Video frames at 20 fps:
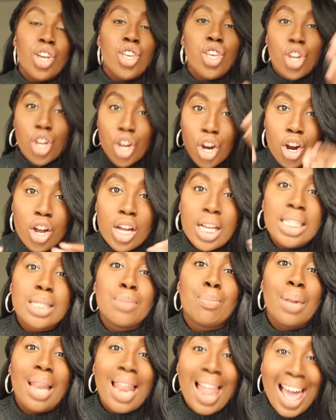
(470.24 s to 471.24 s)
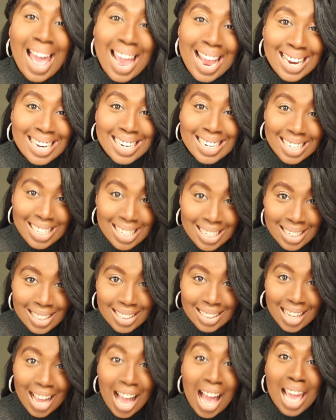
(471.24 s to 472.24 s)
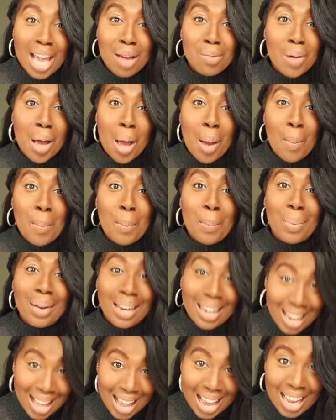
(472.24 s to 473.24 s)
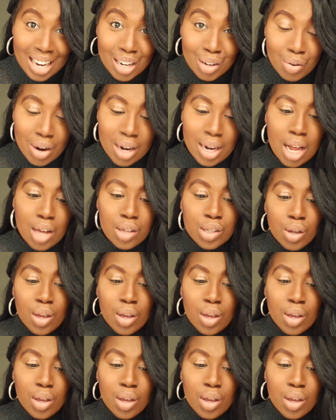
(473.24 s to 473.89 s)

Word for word: your girl is blind. I am blind right now.